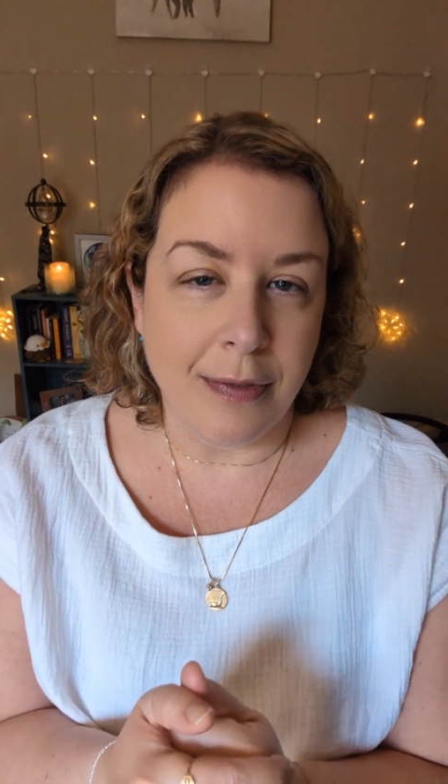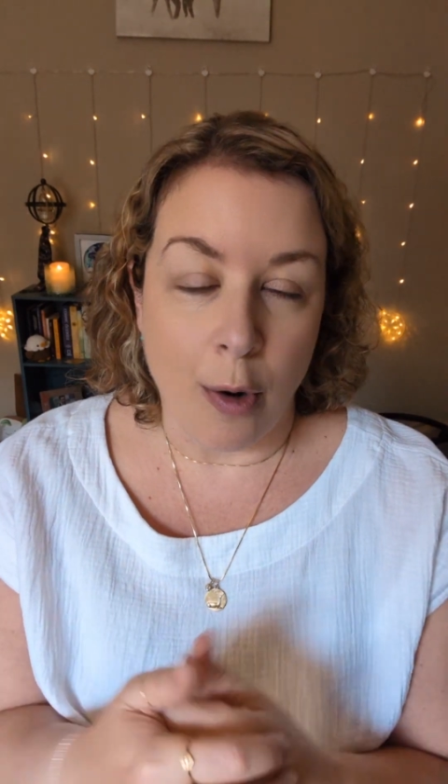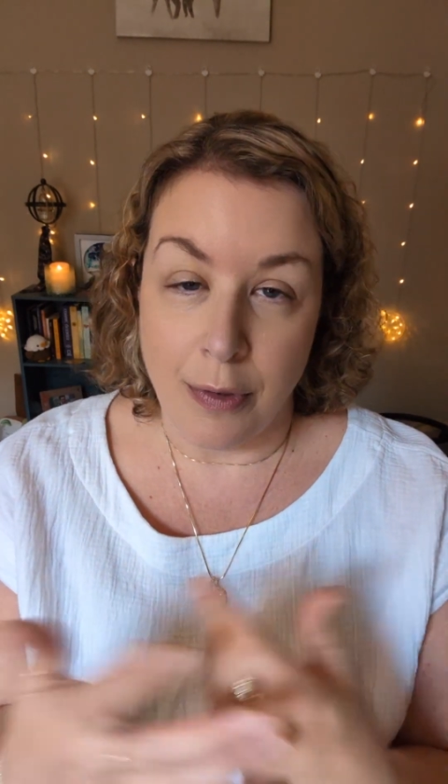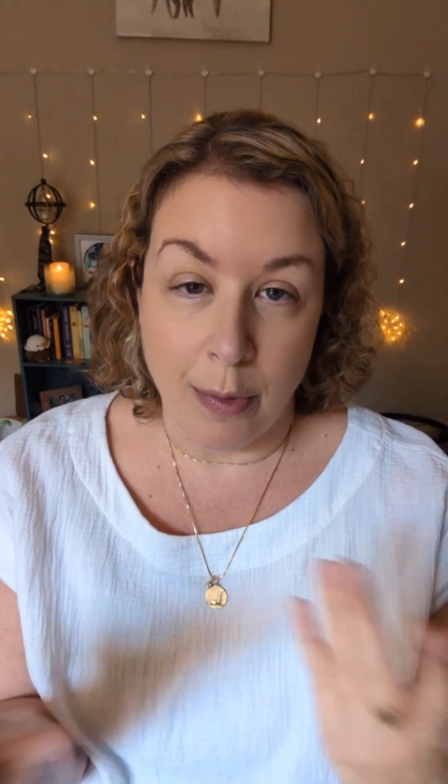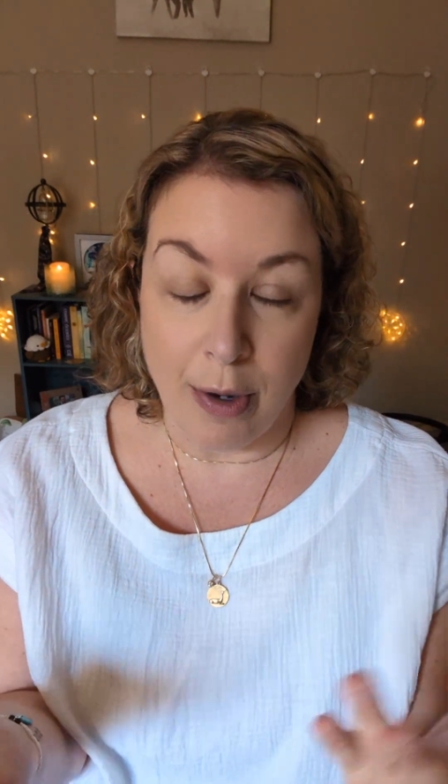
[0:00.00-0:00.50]

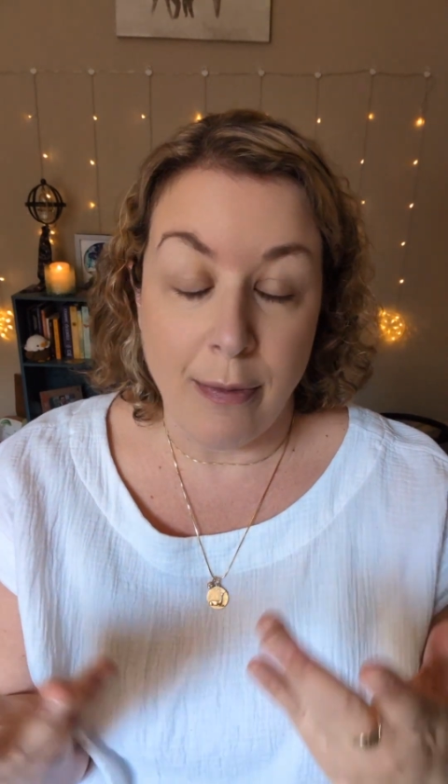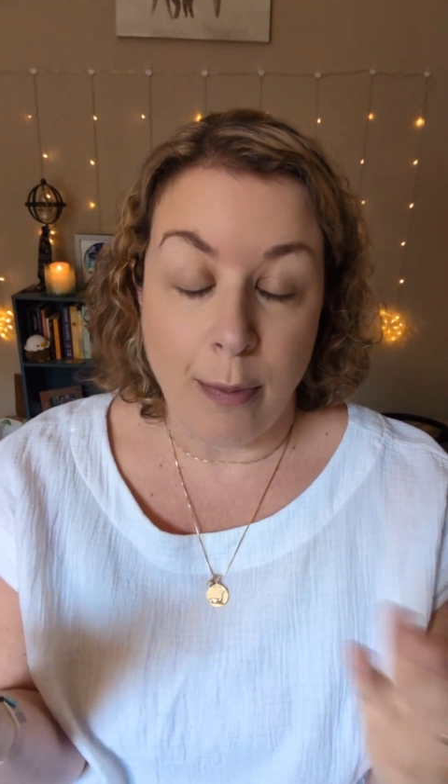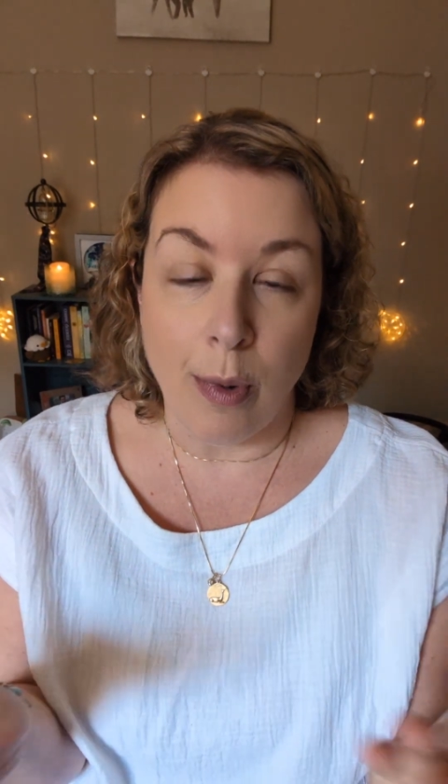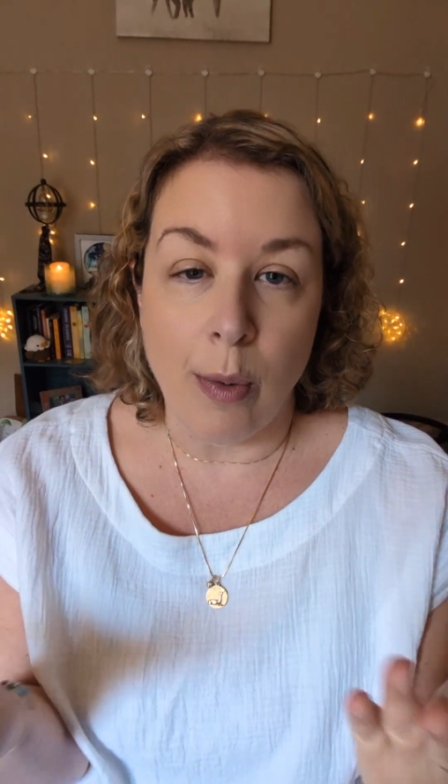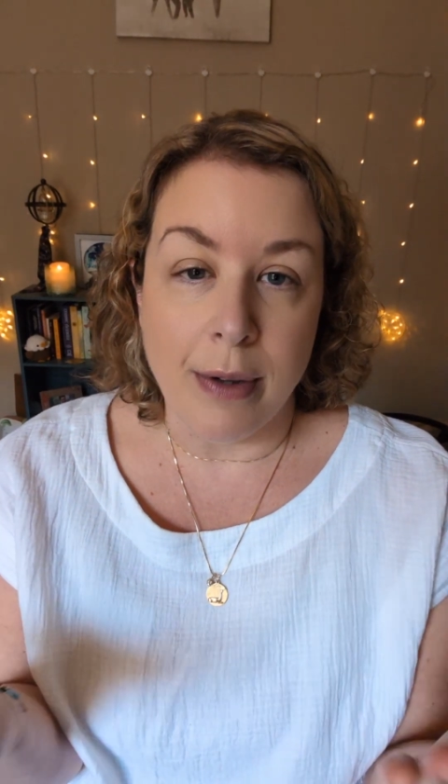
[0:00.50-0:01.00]
over we
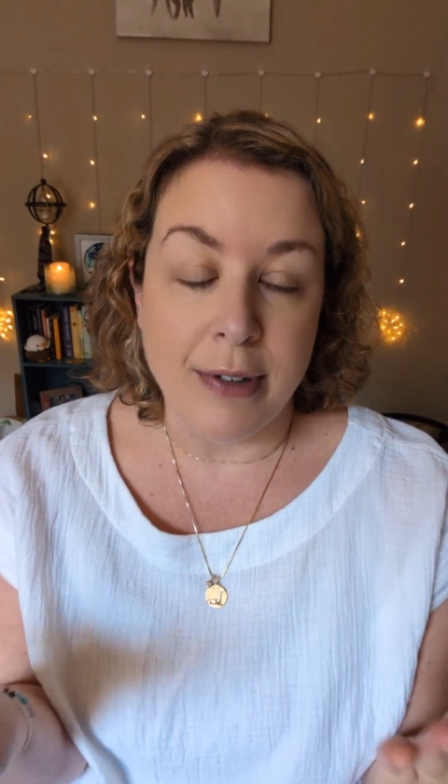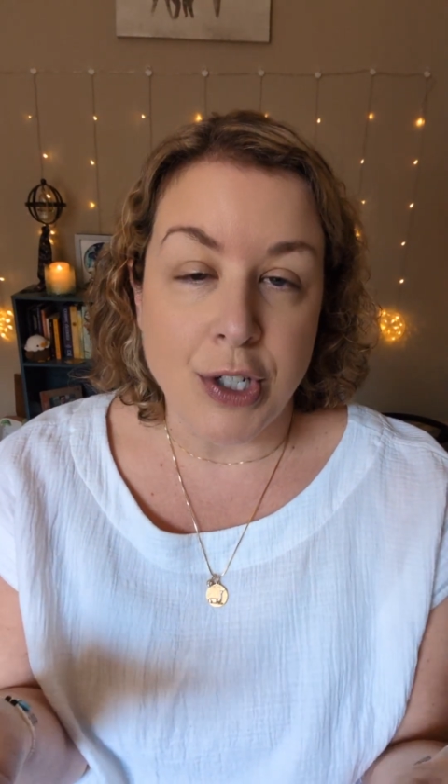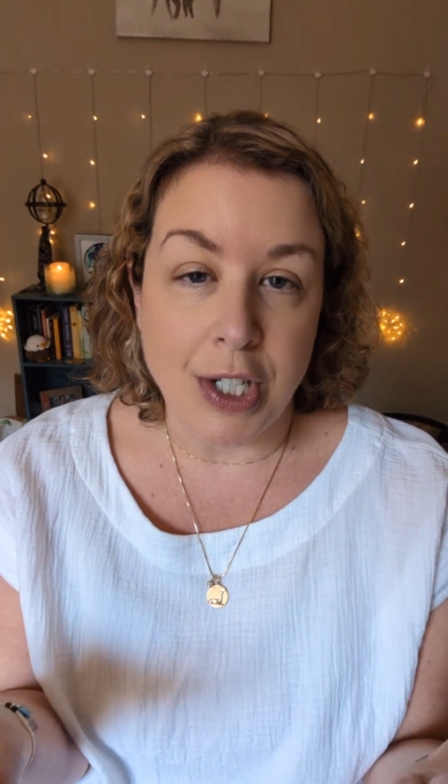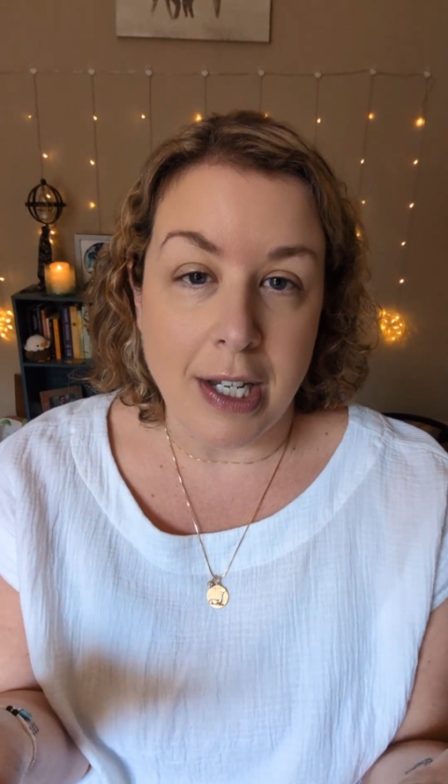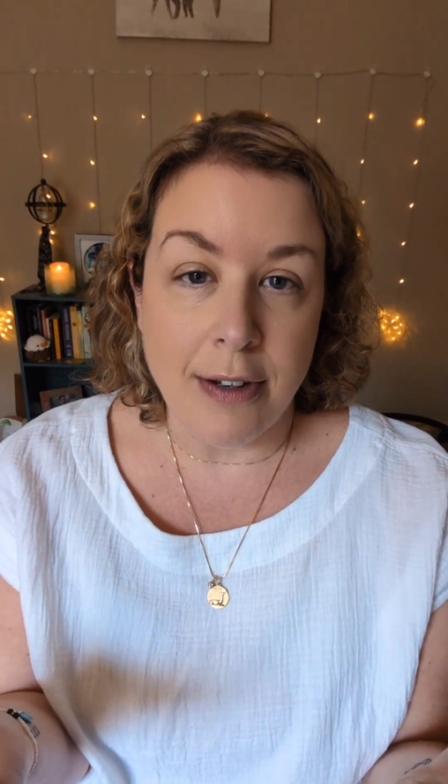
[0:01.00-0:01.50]
what we've
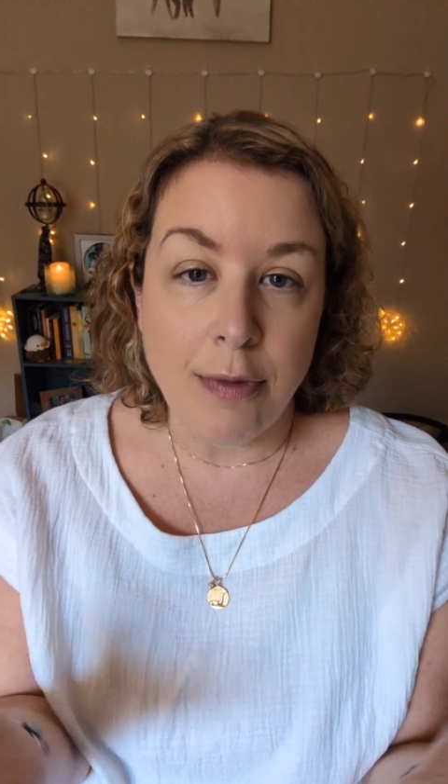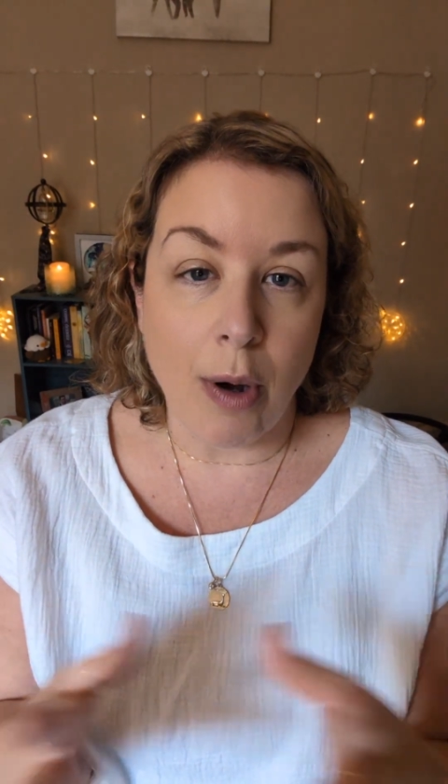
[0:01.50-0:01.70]
achieved,